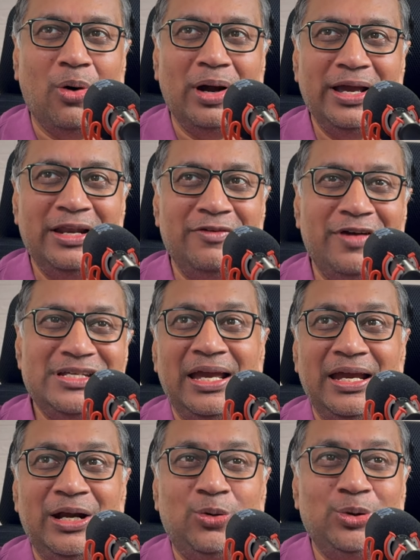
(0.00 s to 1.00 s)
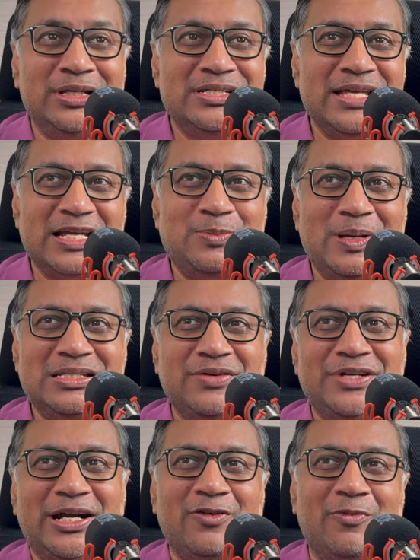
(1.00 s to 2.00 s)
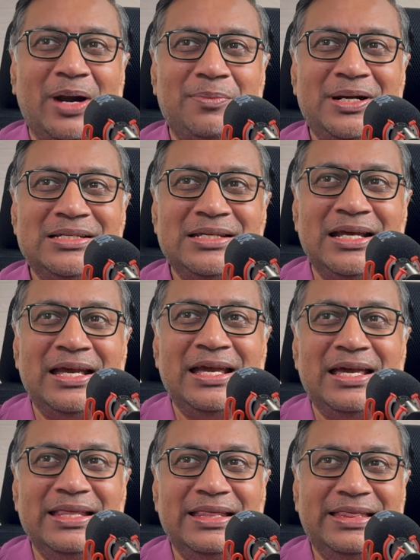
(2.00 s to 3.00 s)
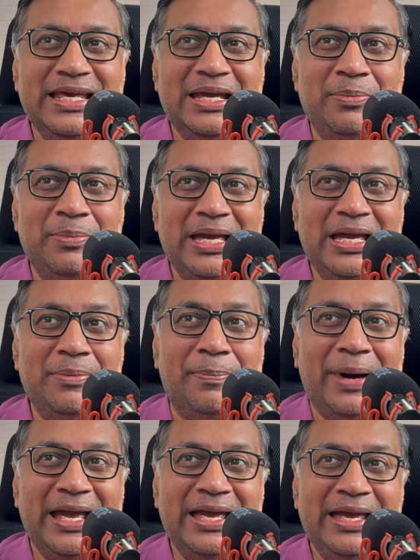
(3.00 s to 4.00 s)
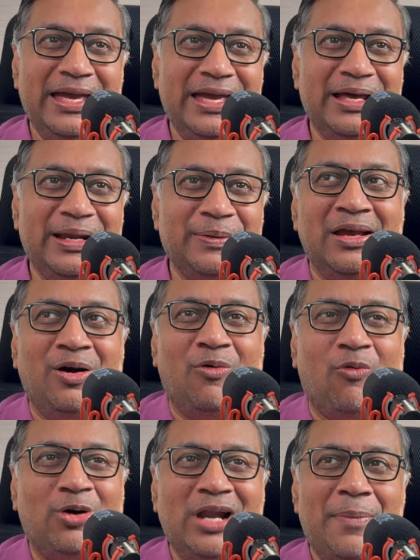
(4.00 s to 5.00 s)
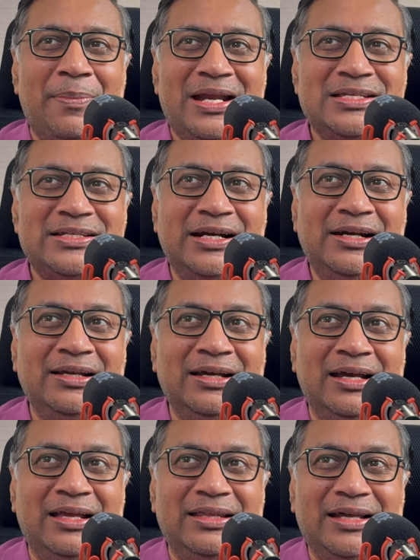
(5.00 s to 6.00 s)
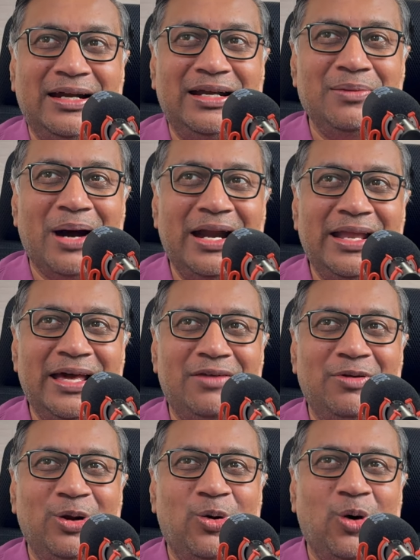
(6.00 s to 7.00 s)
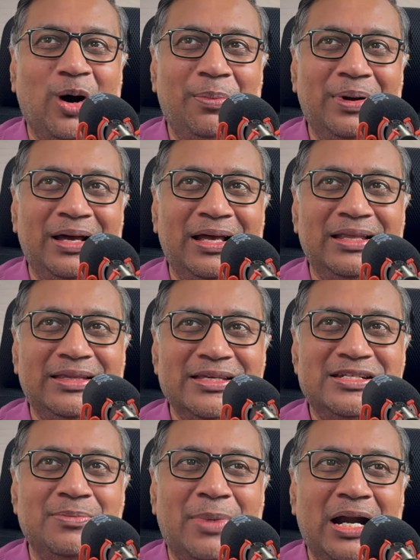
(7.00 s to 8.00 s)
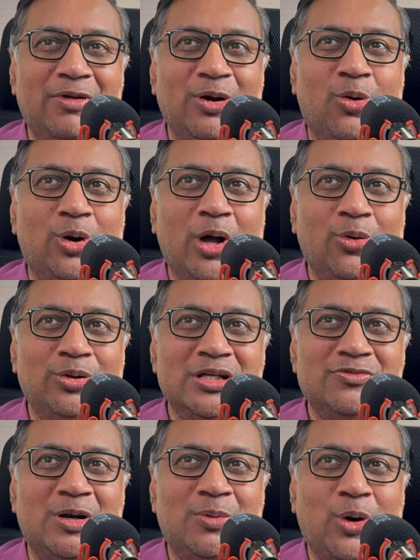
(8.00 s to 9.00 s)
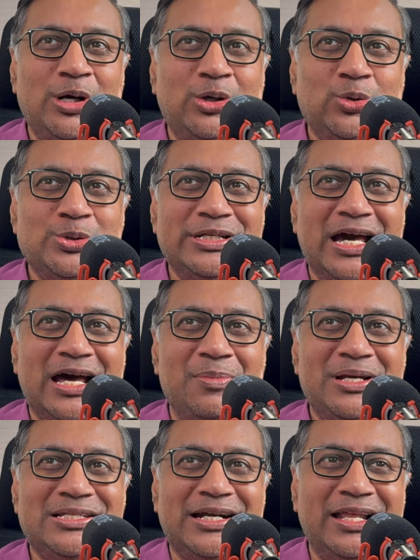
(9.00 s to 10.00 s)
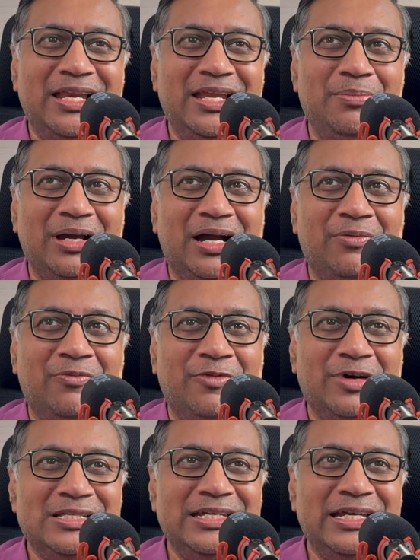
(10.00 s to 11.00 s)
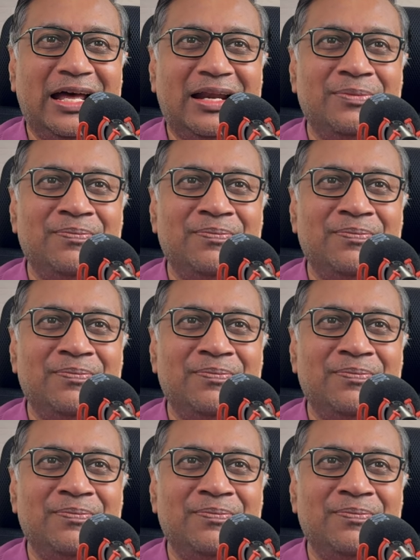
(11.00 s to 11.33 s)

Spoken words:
invest into this expensive set of apartments. They may buy here. What will happen as a result? The demand here will go up. This demand will go down. This 1.2 CR may suddenly become 1 CR.